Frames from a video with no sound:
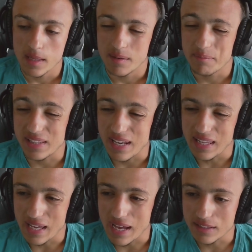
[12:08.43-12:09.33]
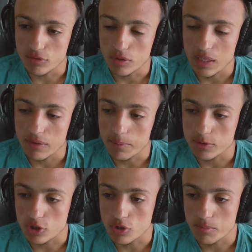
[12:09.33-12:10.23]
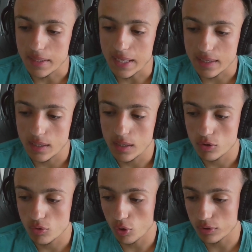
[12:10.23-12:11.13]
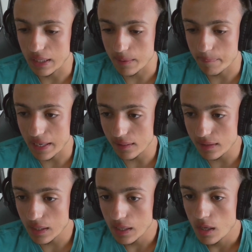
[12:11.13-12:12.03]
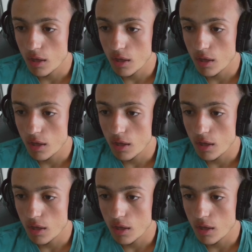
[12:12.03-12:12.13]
But then he had to give the position back to not take a penalty.